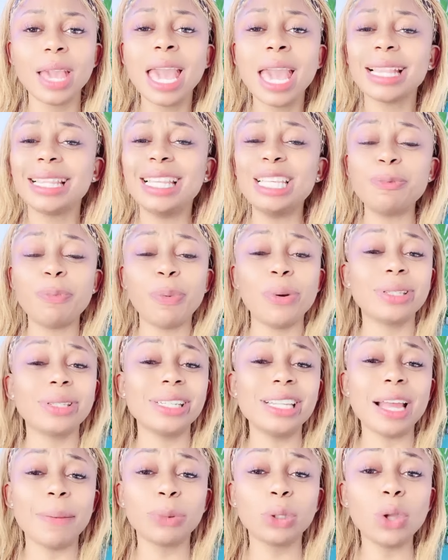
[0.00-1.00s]
This
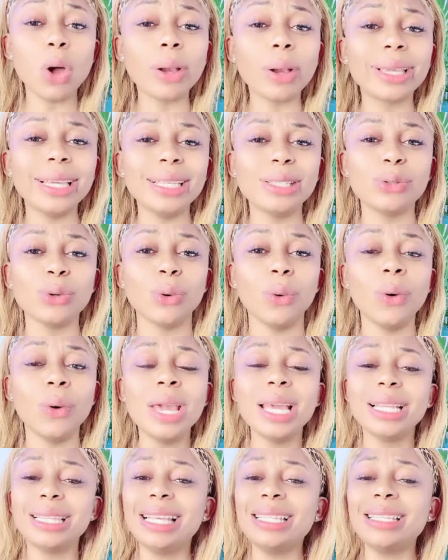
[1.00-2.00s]
person I'm talking to,
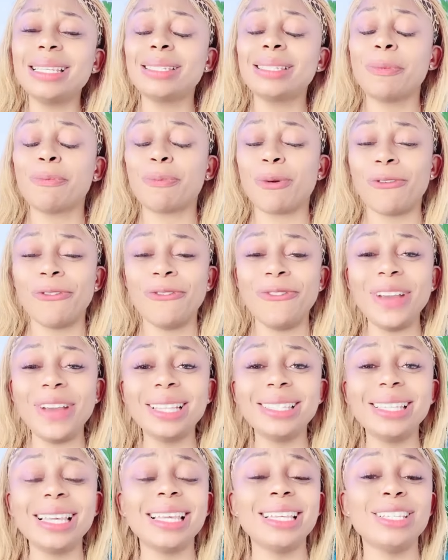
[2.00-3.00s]
this is a
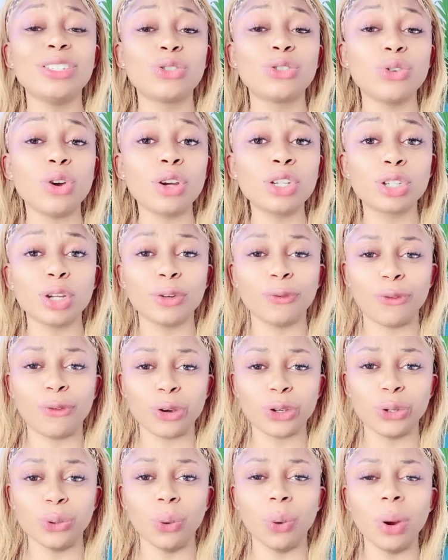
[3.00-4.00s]
prophetic instruction
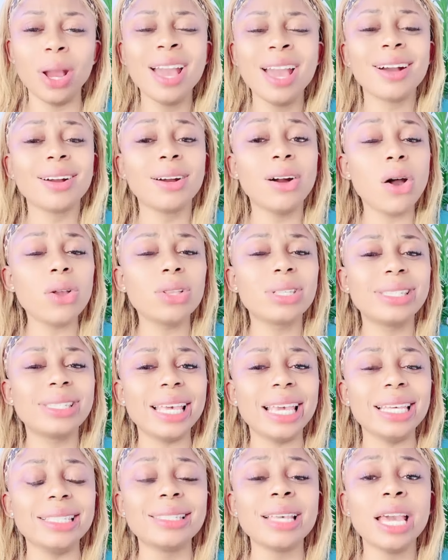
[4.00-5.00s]
for you. God
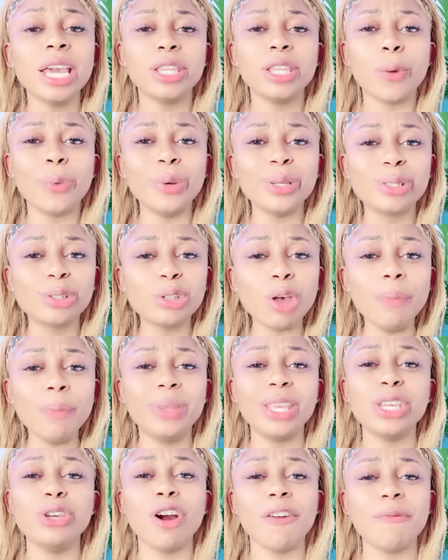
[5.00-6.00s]
says there is
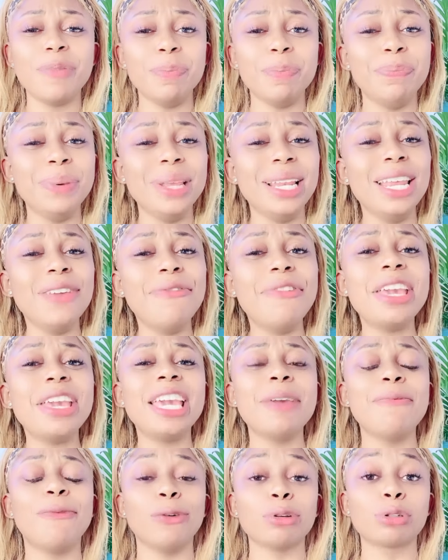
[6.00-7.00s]
something you have been
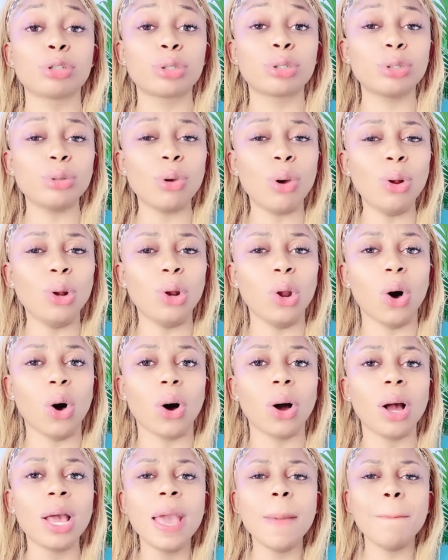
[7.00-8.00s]
believing Him for so
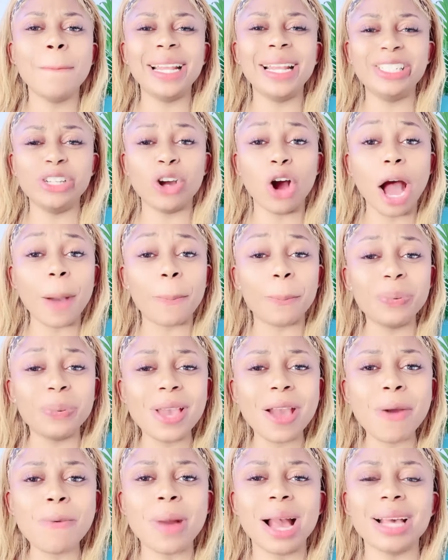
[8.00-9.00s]
long, but your
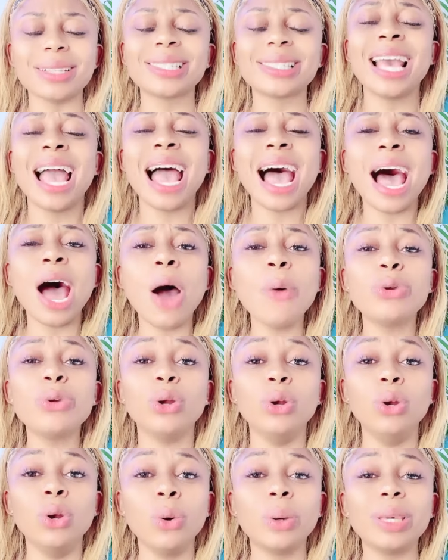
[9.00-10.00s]
appearance, how
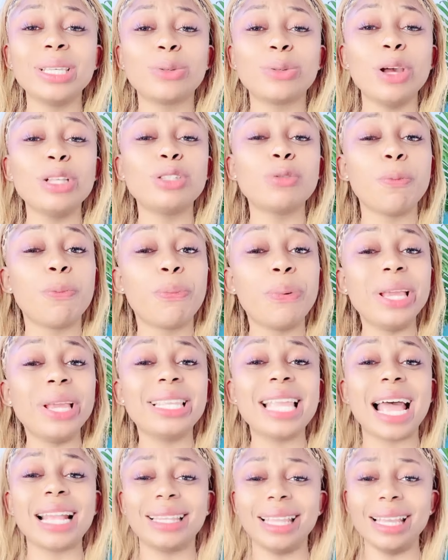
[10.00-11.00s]
you look, is going to
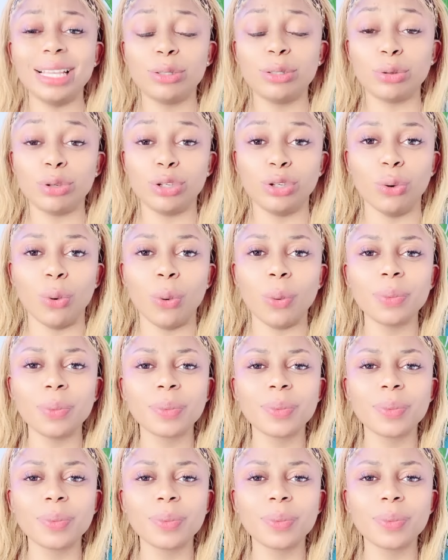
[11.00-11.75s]
bring that thing to you.